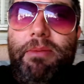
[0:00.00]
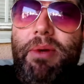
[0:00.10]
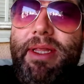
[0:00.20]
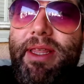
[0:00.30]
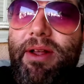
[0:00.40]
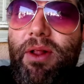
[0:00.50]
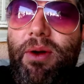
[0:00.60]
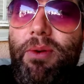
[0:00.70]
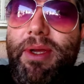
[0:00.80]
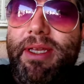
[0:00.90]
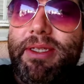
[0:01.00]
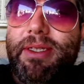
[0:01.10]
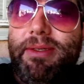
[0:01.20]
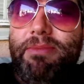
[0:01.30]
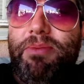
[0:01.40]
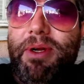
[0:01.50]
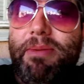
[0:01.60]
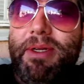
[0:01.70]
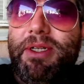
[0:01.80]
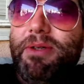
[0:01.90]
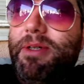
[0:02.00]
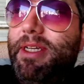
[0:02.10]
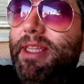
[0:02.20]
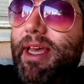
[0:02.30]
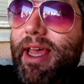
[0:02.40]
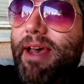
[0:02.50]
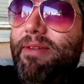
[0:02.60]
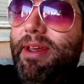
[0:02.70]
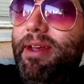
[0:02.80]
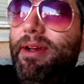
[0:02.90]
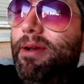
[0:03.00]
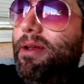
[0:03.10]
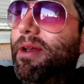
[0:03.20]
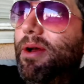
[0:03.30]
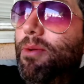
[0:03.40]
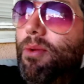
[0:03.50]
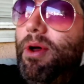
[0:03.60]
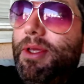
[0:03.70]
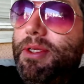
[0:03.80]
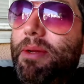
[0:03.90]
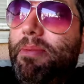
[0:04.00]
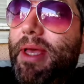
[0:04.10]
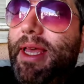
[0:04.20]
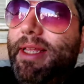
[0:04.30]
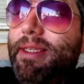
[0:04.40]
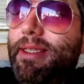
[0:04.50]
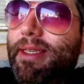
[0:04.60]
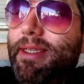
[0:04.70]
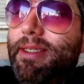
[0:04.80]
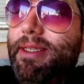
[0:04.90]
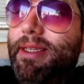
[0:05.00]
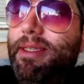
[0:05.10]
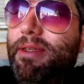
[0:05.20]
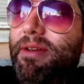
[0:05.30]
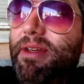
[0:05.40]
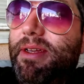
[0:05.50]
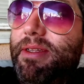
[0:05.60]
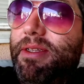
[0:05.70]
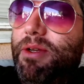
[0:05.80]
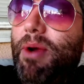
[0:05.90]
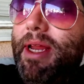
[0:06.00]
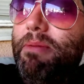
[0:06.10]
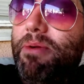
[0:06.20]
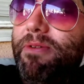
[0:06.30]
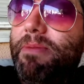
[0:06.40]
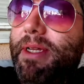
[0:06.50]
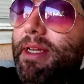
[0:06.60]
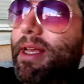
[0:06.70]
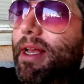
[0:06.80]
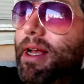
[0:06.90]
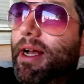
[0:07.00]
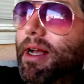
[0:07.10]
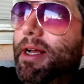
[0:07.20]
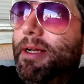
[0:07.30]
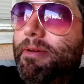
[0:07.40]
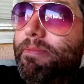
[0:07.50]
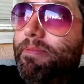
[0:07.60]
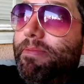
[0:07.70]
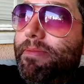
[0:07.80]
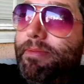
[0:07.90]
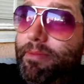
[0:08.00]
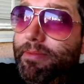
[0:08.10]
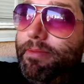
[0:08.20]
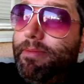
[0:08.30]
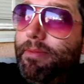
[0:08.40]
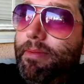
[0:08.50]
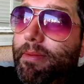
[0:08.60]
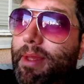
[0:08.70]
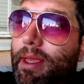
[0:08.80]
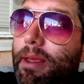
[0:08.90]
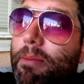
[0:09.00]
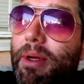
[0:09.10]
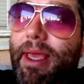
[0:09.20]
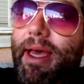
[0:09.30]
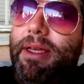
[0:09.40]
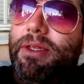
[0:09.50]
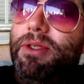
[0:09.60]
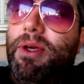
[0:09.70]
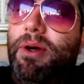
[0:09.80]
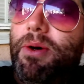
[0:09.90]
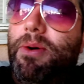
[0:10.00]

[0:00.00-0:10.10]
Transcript: but they'll always pretty much agree that having walls and a bed is a great improvement. But yeah, so